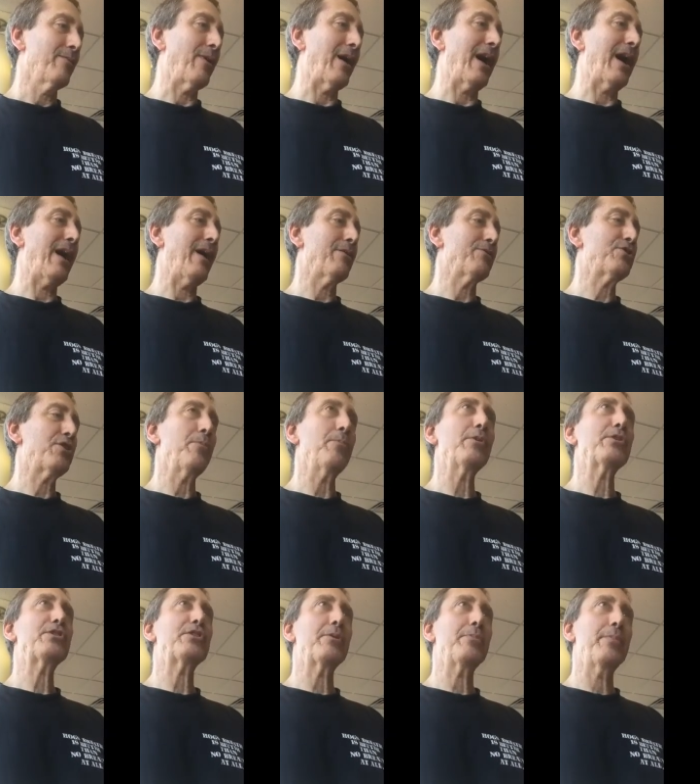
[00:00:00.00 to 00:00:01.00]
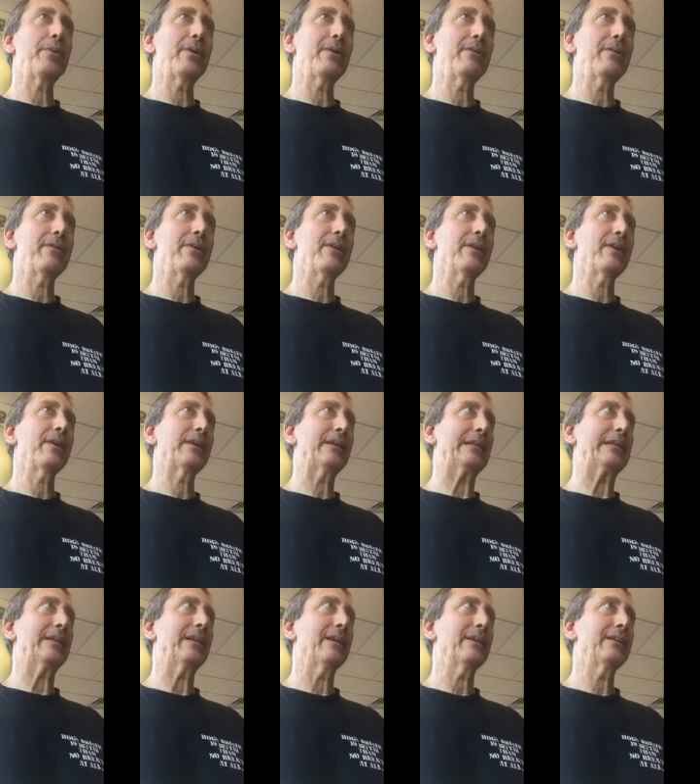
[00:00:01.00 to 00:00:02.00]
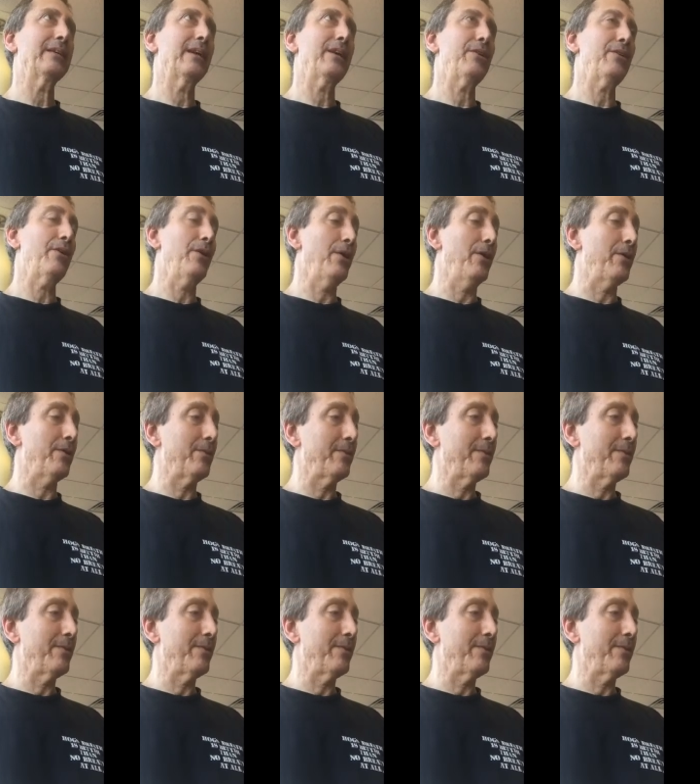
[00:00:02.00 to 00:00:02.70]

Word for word: Wow, she must have been, uh, I don't Most know.